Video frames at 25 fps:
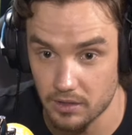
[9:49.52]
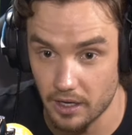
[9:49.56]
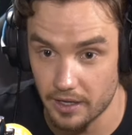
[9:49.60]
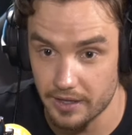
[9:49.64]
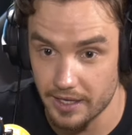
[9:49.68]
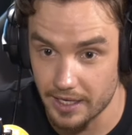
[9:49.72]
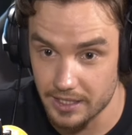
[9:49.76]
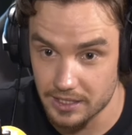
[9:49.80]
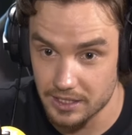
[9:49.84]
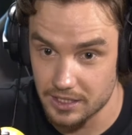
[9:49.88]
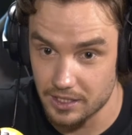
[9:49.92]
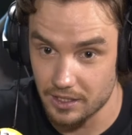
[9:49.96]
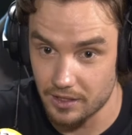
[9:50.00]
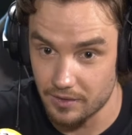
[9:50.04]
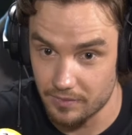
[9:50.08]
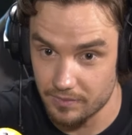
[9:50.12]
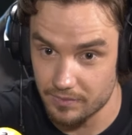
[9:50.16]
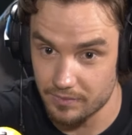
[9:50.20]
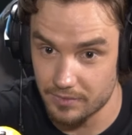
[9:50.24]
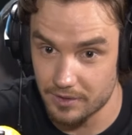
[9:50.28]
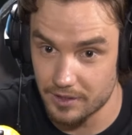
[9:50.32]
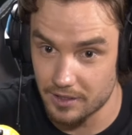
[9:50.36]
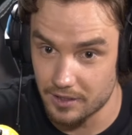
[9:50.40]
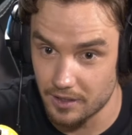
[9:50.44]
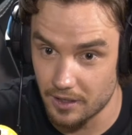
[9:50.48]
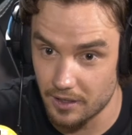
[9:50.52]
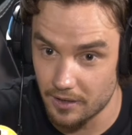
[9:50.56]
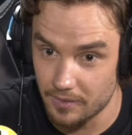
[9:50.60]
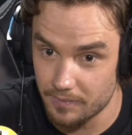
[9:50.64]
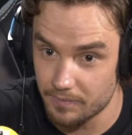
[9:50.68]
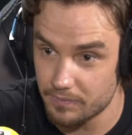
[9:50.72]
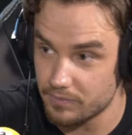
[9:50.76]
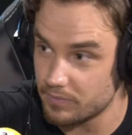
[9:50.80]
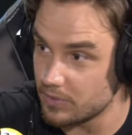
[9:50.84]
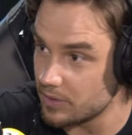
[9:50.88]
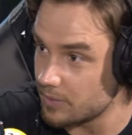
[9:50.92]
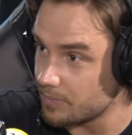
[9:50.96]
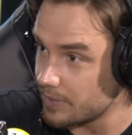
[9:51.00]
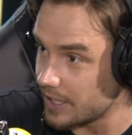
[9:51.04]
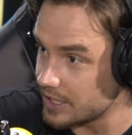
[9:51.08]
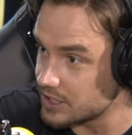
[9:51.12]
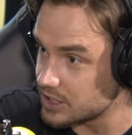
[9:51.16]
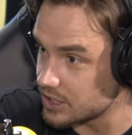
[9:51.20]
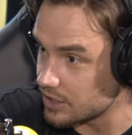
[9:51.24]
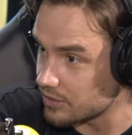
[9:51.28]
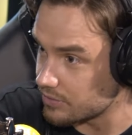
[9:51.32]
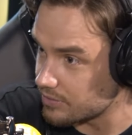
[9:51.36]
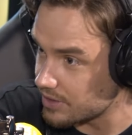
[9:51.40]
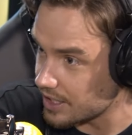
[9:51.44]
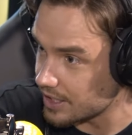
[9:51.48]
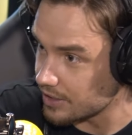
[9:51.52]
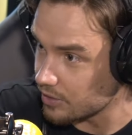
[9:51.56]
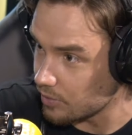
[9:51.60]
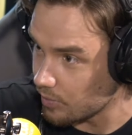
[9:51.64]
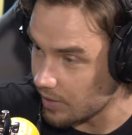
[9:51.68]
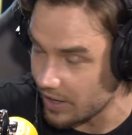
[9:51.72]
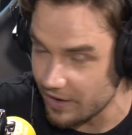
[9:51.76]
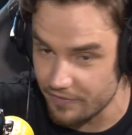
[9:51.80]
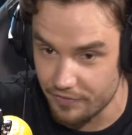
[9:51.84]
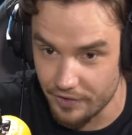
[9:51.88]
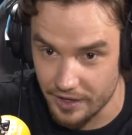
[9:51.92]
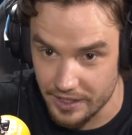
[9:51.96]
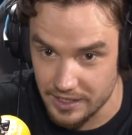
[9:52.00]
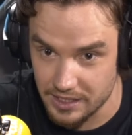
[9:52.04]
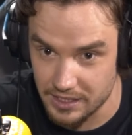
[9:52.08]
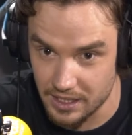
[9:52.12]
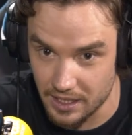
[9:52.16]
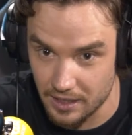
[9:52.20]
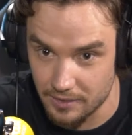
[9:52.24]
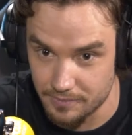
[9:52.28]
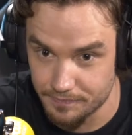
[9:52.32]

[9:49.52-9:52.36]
Like that's the the, the penta thing or whatever it is. Why are you